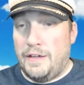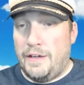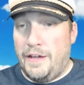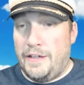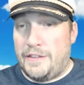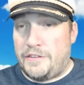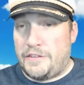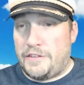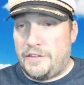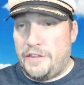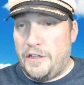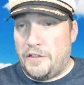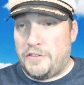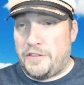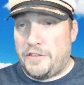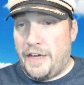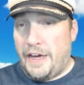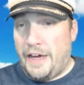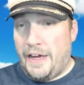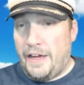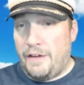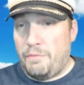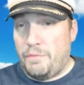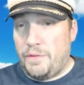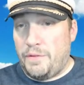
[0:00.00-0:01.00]
It's dinner
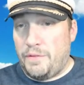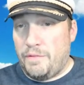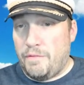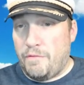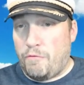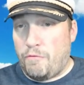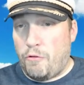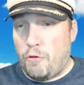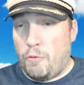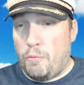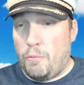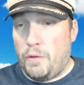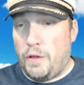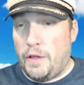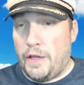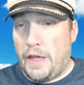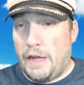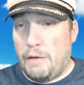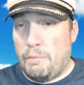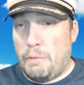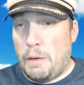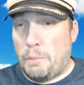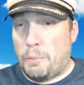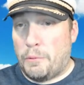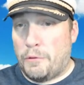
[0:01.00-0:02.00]
time for a
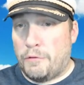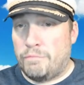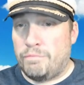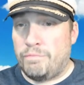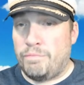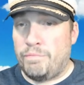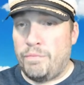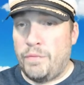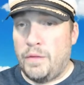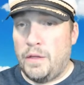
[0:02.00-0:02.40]
lot of people.